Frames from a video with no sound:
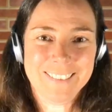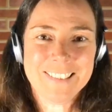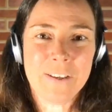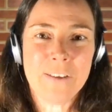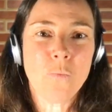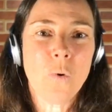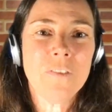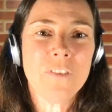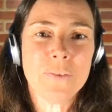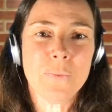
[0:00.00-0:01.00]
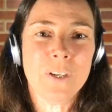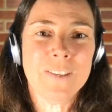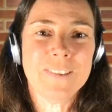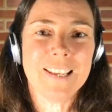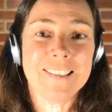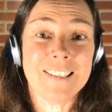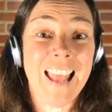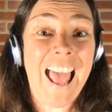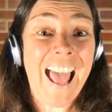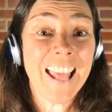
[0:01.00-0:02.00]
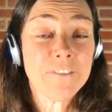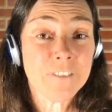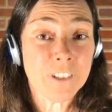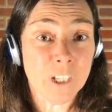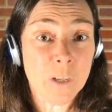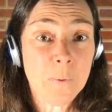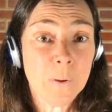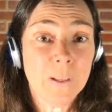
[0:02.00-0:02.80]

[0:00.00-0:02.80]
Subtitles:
So if one of those words is an adverb,